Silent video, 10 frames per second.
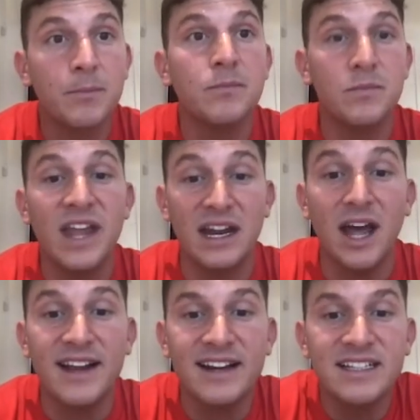they're
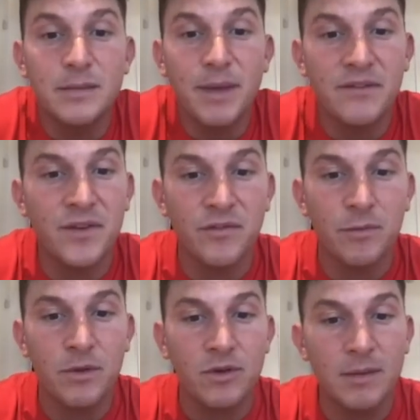likely to benefit from the
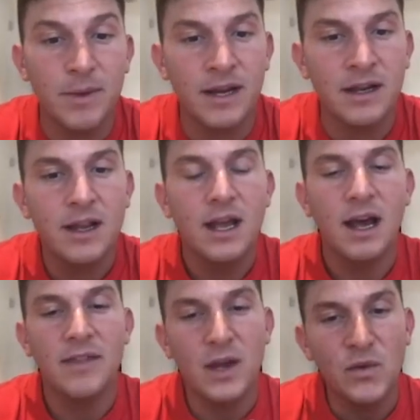Reader Pen, and
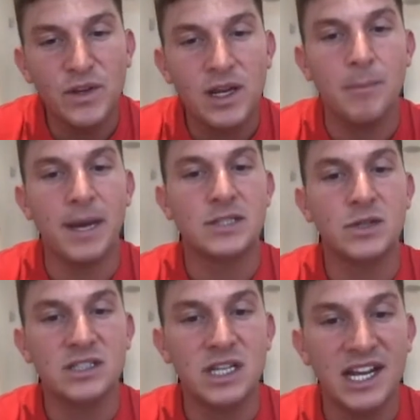they often come back to us
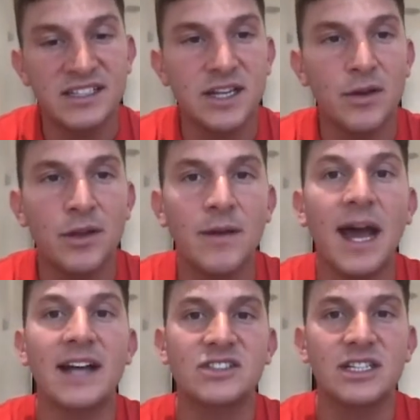and let us know that
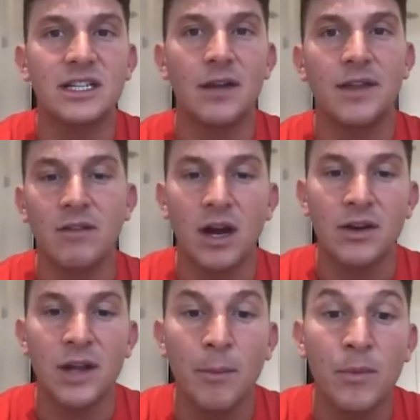actually there are a
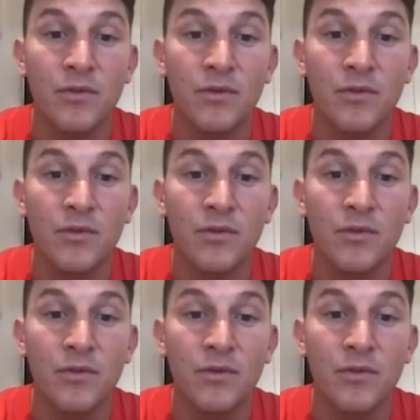number of